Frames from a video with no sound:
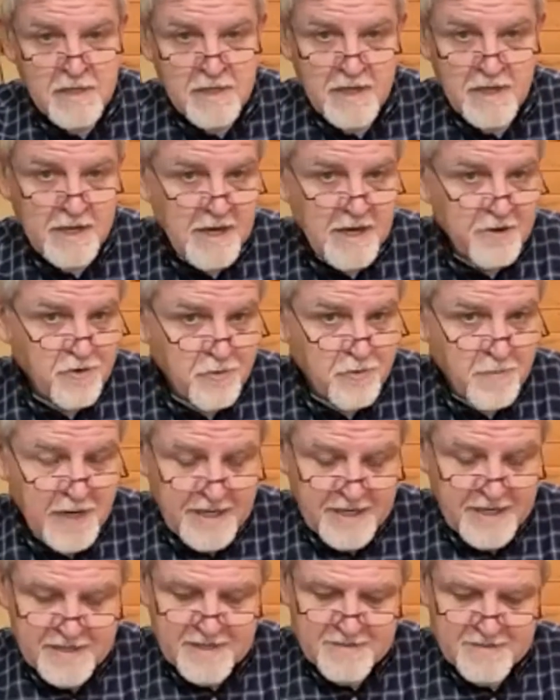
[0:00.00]
and I know
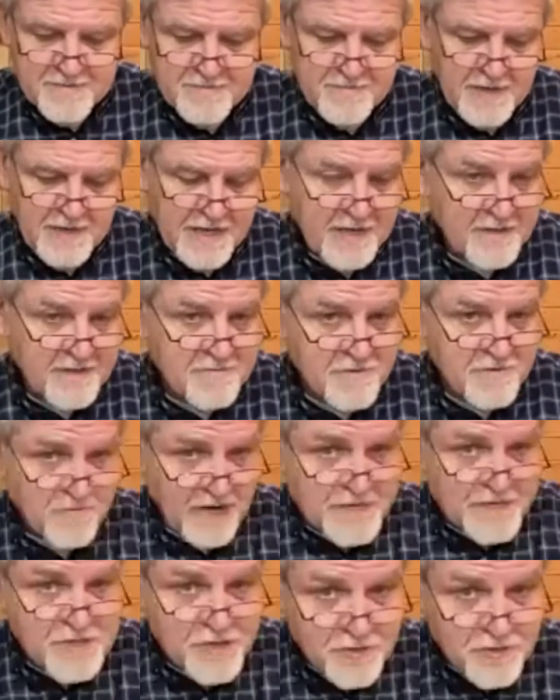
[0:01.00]
my my
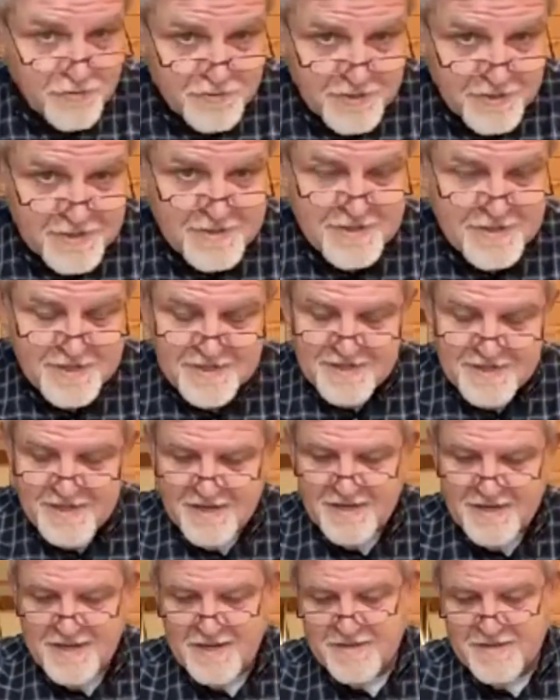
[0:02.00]
grandchildren,
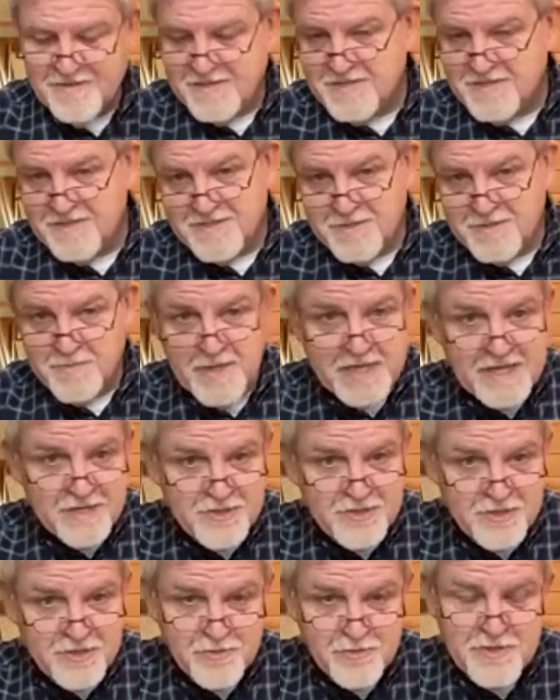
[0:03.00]
uh, this is a big
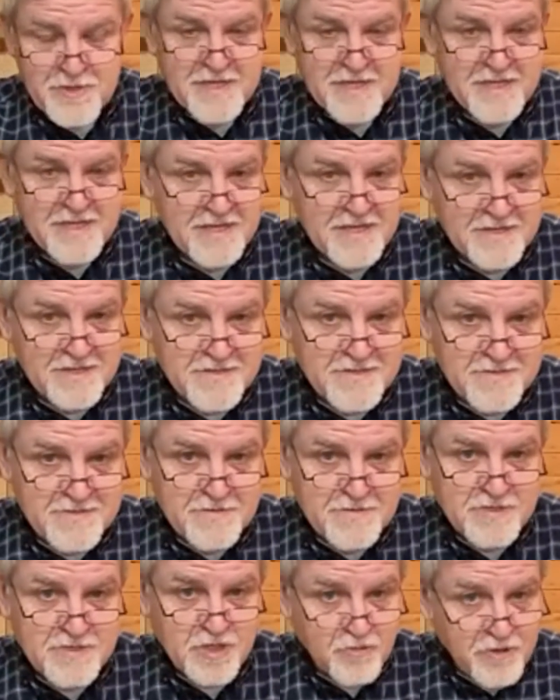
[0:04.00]
issue, is
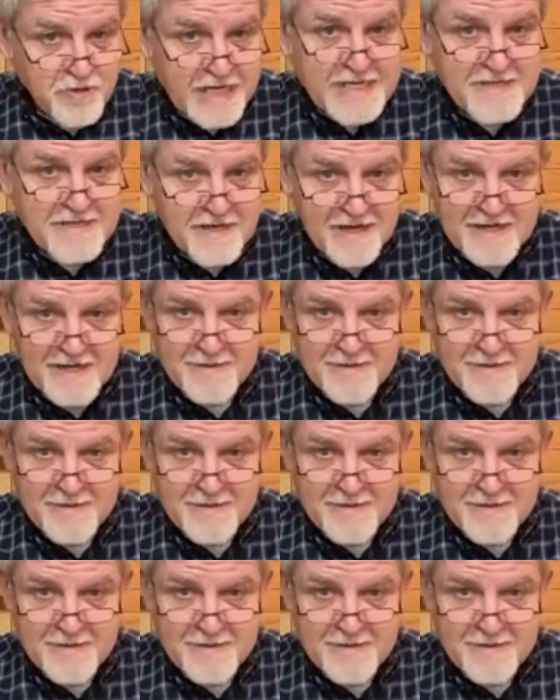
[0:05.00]
screen time.